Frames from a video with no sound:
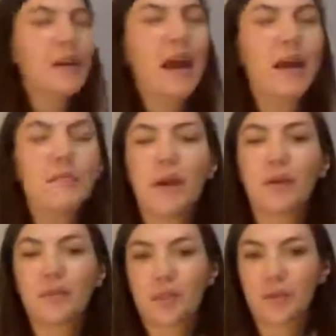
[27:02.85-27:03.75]
I
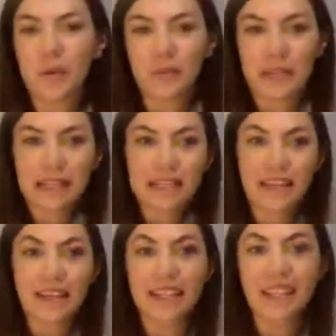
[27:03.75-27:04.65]
also won't be
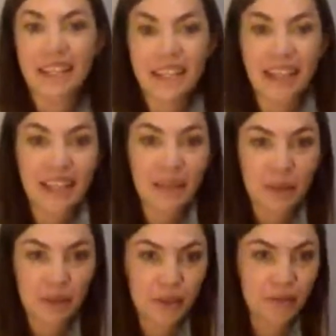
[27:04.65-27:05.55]
necessarily sitting in the
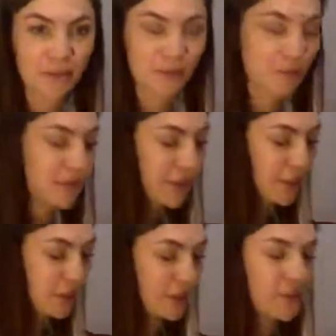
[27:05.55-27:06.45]
most comfortable
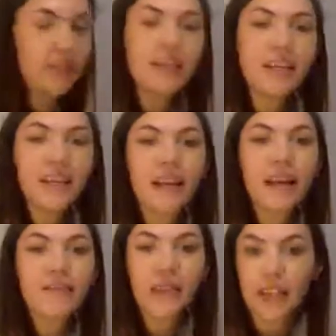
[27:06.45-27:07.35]
position.
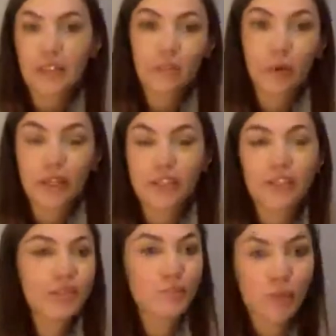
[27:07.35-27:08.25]
For each point,
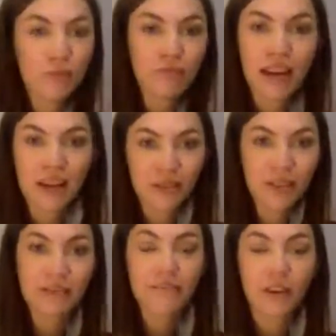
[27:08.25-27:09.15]
just move around,
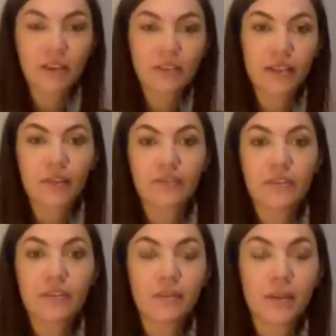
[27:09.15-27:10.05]
find yourself
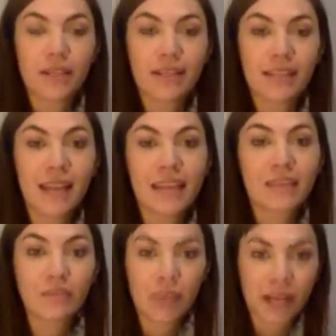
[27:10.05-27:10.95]
somewhere to sit
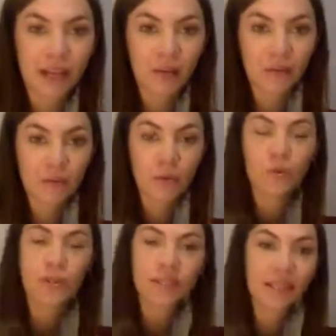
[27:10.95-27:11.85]
that's really comfortable,
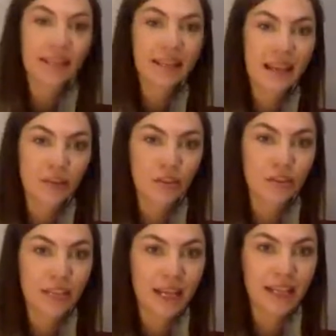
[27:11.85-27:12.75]
that still allows you
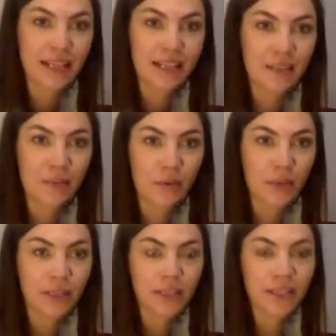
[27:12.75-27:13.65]
to access the
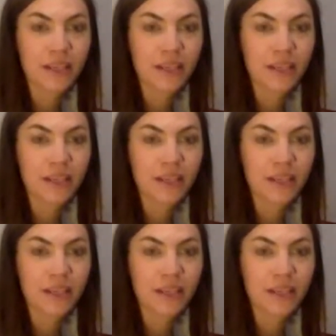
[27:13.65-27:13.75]
point.